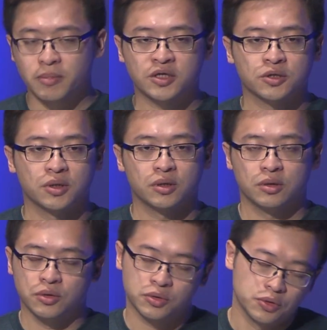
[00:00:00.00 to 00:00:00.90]
make sure
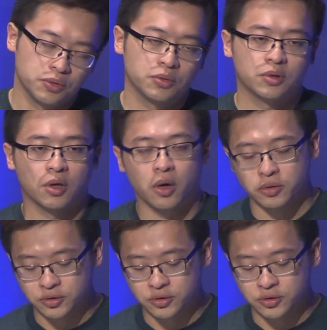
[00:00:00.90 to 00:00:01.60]
you do your own